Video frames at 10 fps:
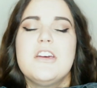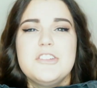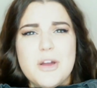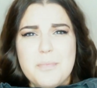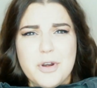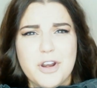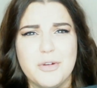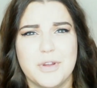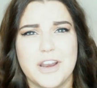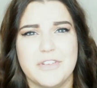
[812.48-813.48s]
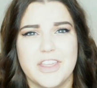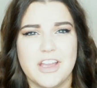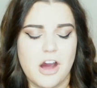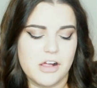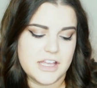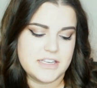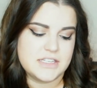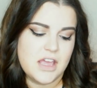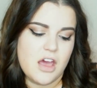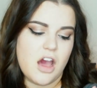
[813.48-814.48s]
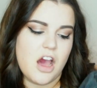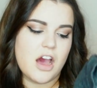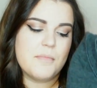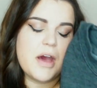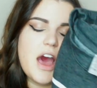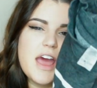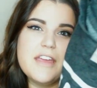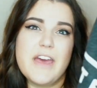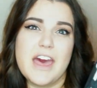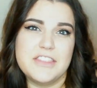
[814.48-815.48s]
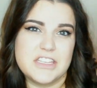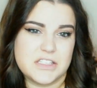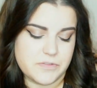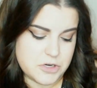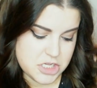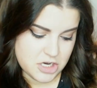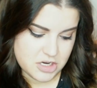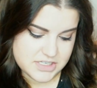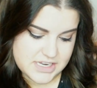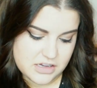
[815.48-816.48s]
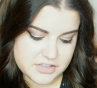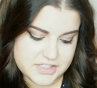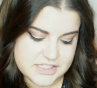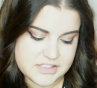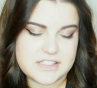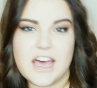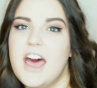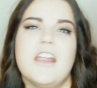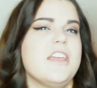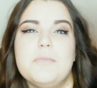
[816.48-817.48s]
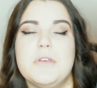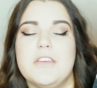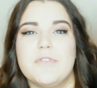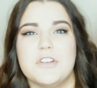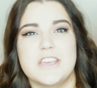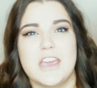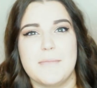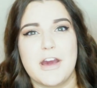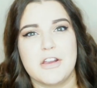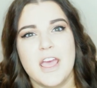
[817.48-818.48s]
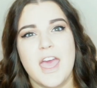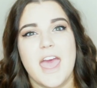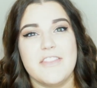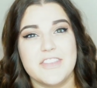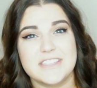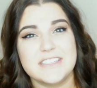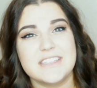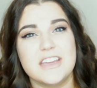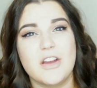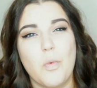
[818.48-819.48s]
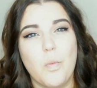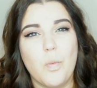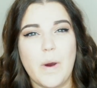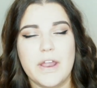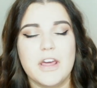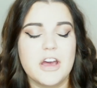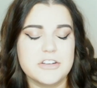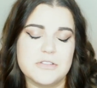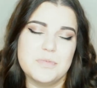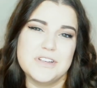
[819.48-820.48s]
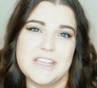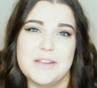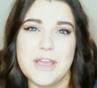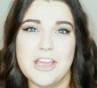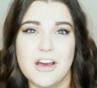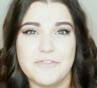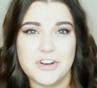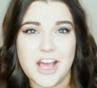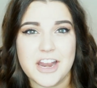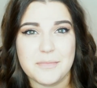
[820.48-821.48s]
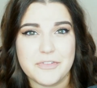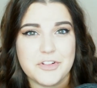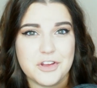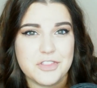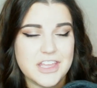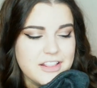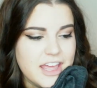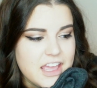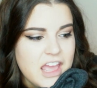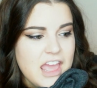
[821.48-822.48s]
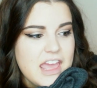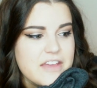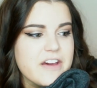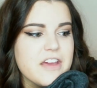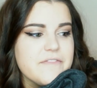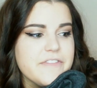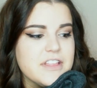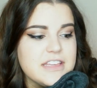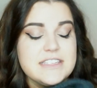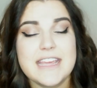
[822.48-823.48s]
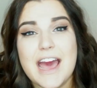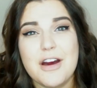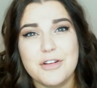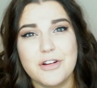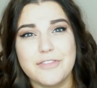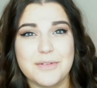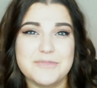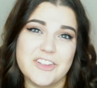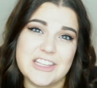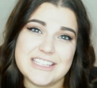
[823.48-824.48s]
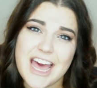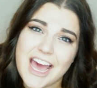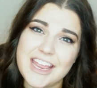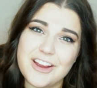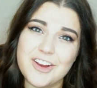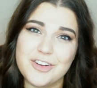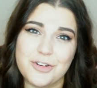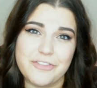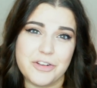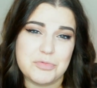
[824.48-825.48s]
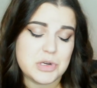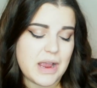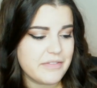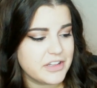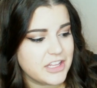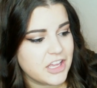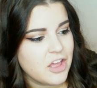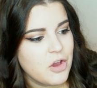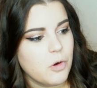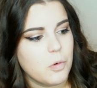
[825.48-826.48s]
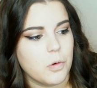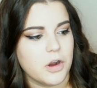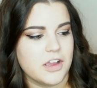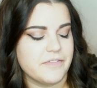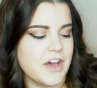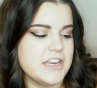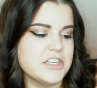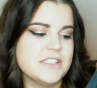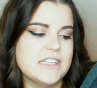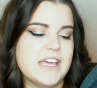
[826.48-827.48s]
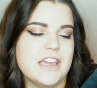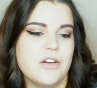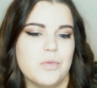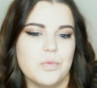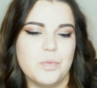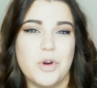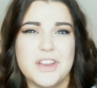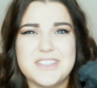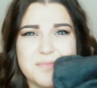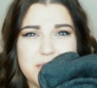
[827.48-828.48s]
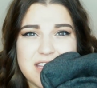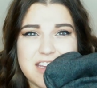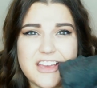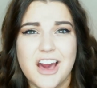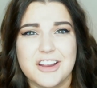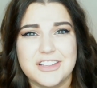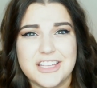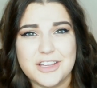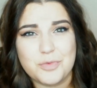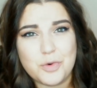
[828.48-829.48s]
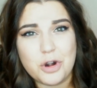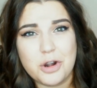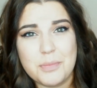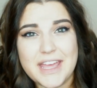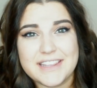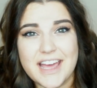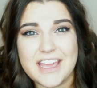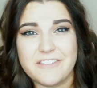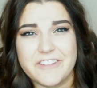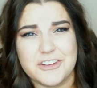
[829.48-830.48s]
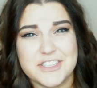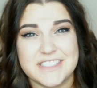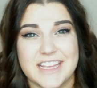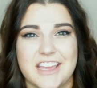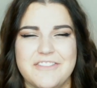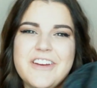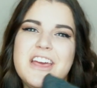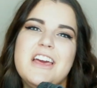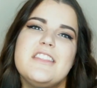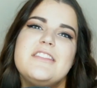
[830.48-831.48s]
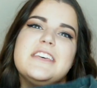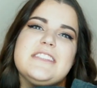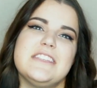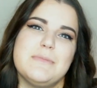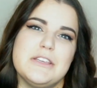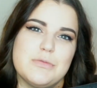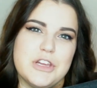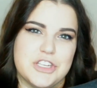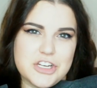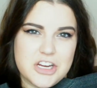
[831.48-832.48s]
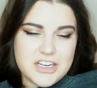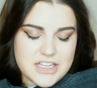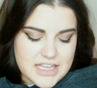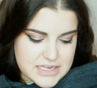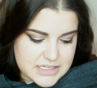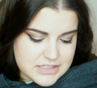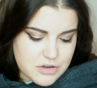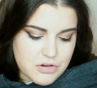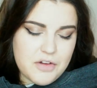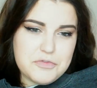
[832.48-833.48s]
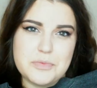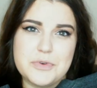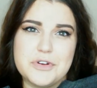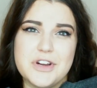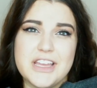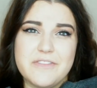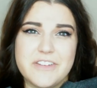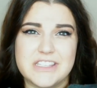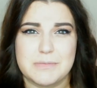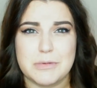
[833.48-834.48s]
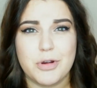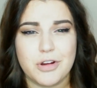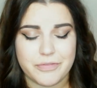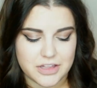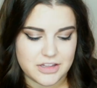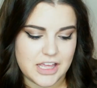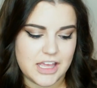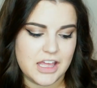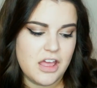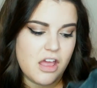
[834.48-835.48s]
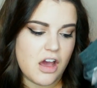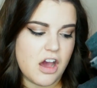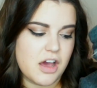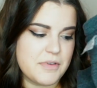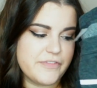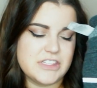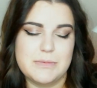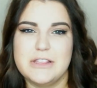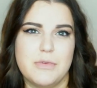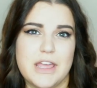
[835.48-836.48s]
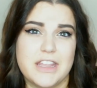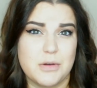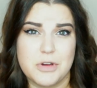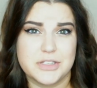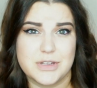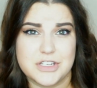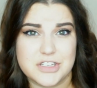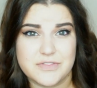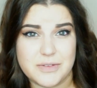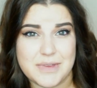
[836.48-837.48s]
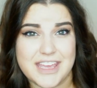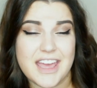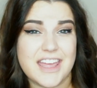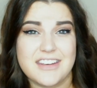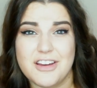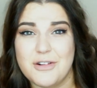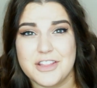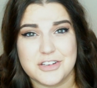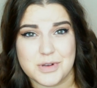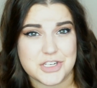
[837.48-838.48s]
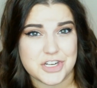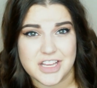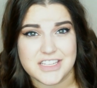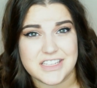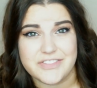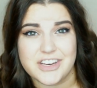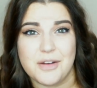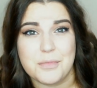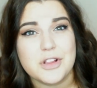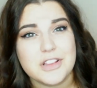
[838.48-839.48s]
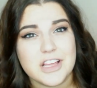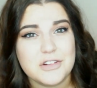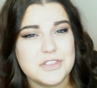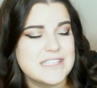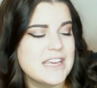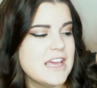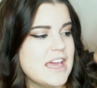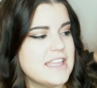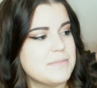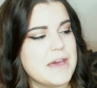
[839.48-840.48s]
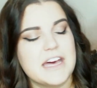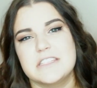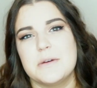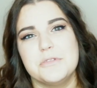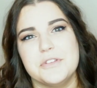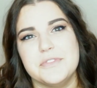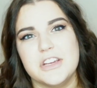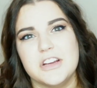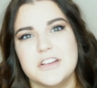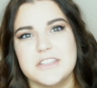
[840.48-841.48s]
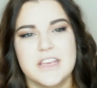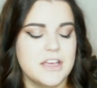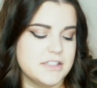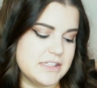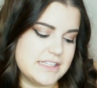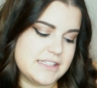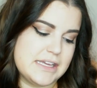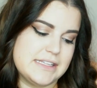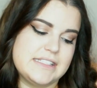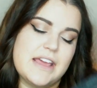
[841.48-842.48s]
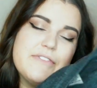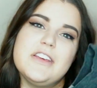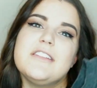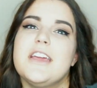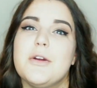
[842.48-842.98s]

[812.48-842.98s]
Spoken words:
jumper, whatever they call it. I've had this for years now, since that EP first came out, and this is like 100% my comfort item of clothing. Like if I'm feeling down, or if I'm feeling tired, or if I'm traveling, or if I just like want to be cuddly and warm and like feel safe, this is my sweatshirt. It is so comfortable. It fits me perfectly. It fits me the way that I want a sweatshirt to fit me, and no other sweatshirt has even come close in the past couple of years. So this is definitely